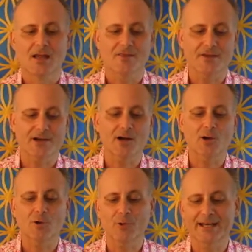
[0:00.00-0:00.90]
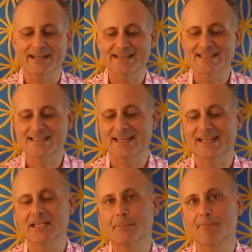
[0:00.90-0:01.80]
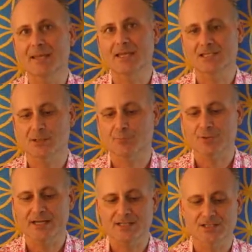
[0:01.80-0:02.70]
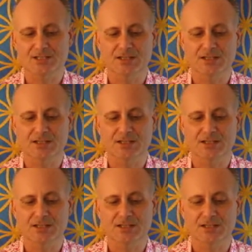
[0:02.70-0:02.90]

than our already insanely amazing prices,